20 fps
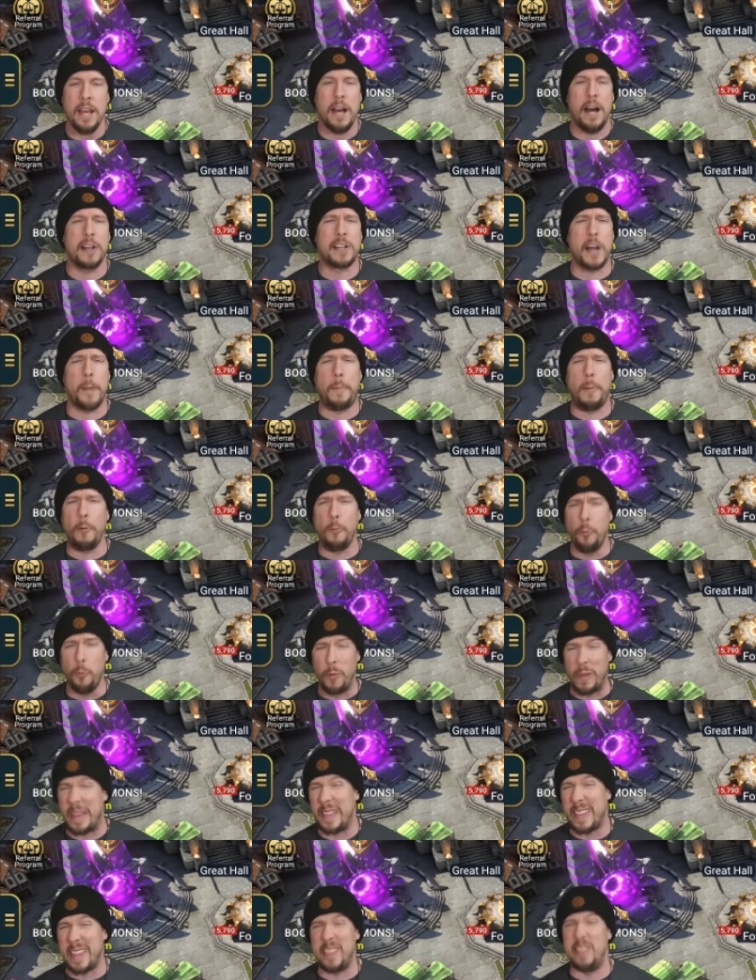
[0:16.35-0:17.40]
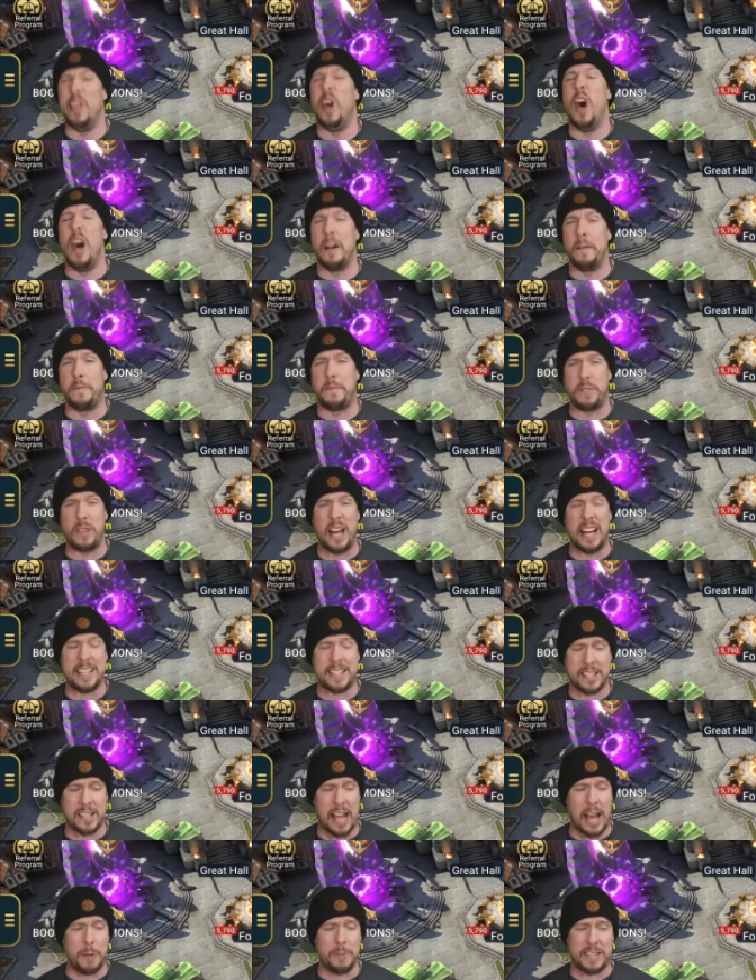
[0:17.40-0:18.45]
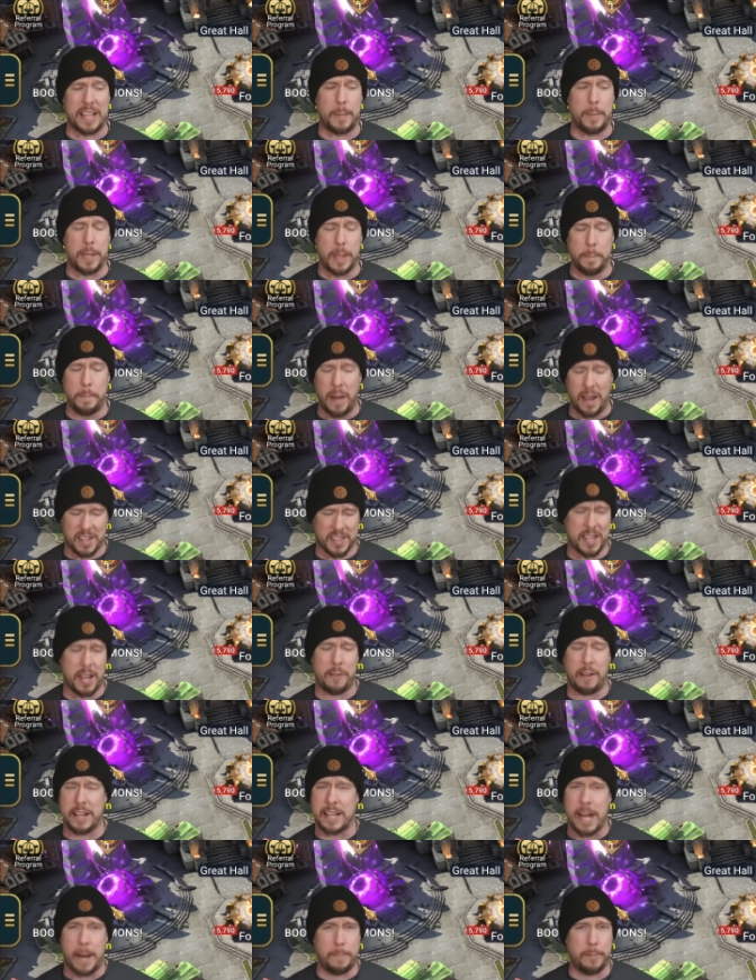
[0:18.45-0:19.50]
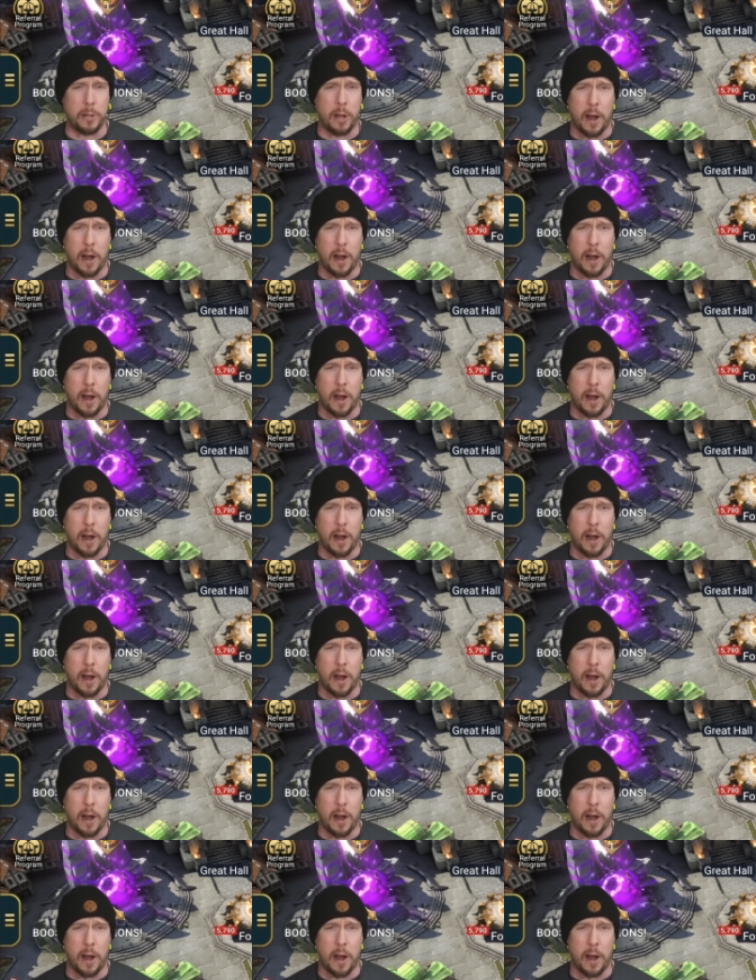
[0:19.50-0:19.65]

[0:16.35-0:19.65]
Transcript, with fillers: a couple really long flights. I was able to bust out a couple